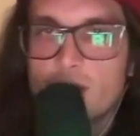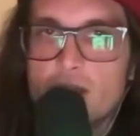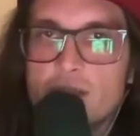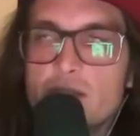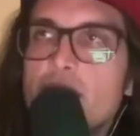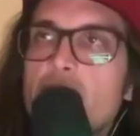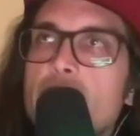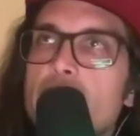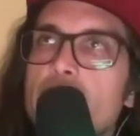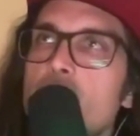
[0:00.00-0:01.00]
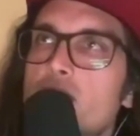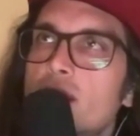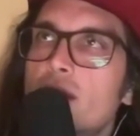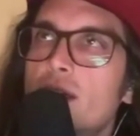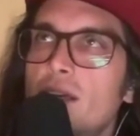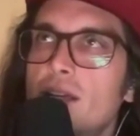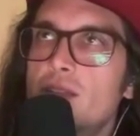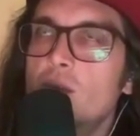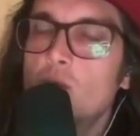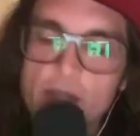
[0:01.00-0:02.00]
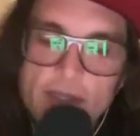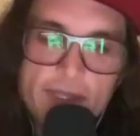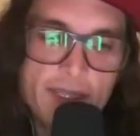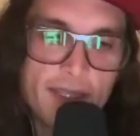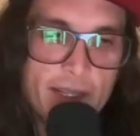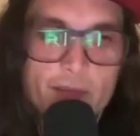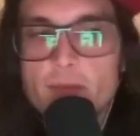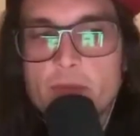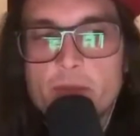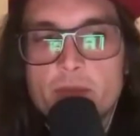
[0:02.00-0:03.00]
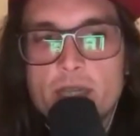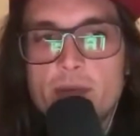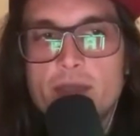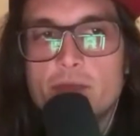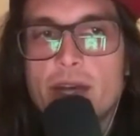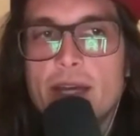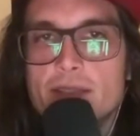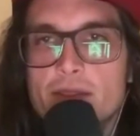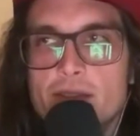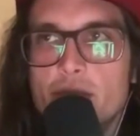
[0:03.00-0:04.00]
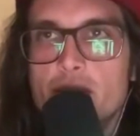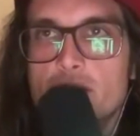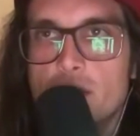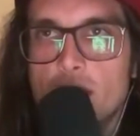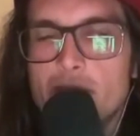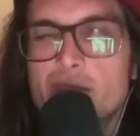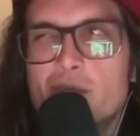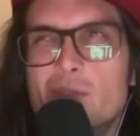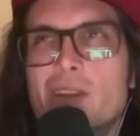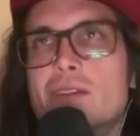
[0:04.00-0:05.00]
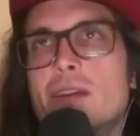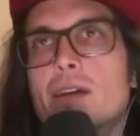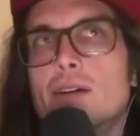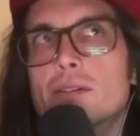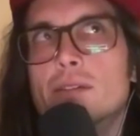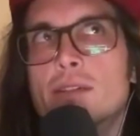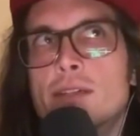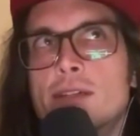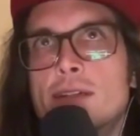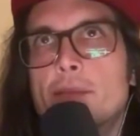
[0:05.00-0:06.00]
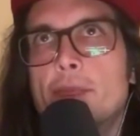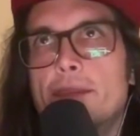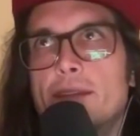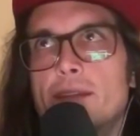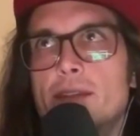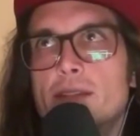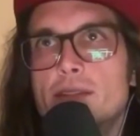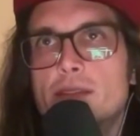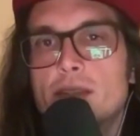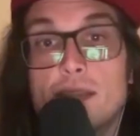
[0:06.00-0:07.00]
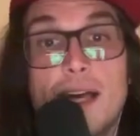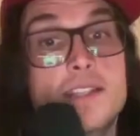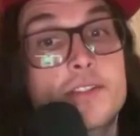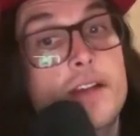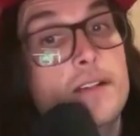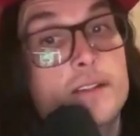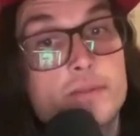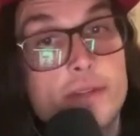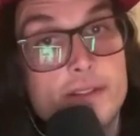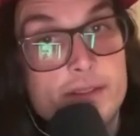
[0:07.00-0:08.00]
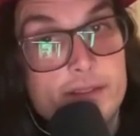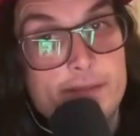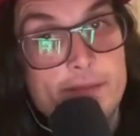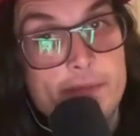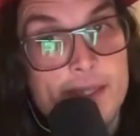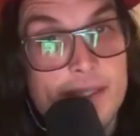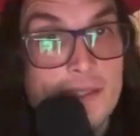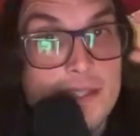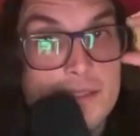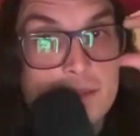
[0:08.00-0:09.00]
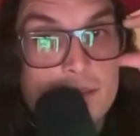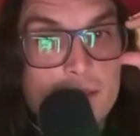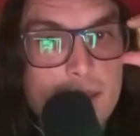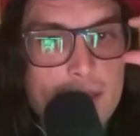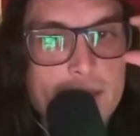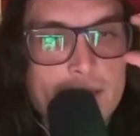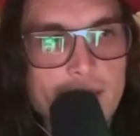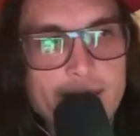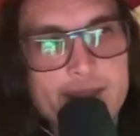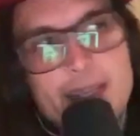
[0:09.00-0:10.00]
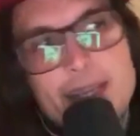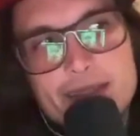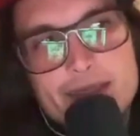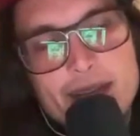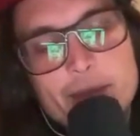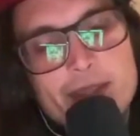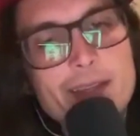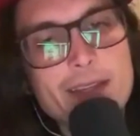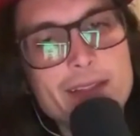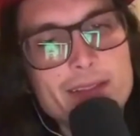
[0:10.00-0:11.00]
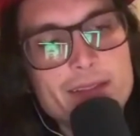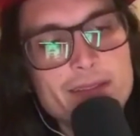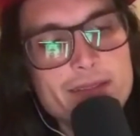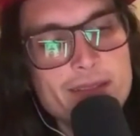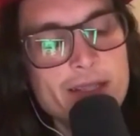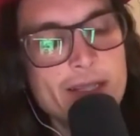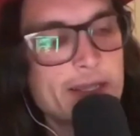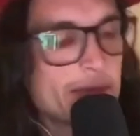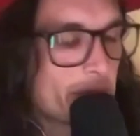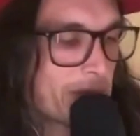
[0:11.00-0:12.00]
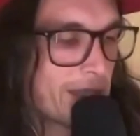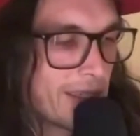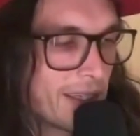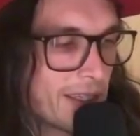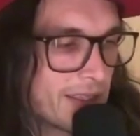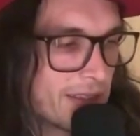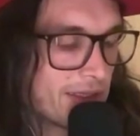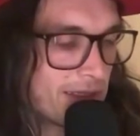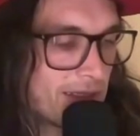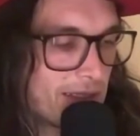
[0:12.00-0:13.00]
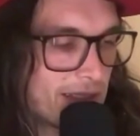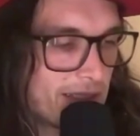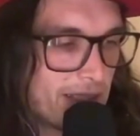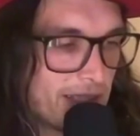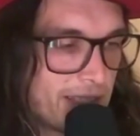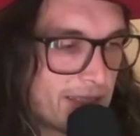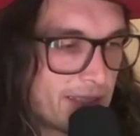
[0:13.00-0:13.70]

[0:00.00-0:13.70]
I'll say, the one that I'm coming back to the most often right now is the last track on the record. It's called Let It Take the Time It Takes. And it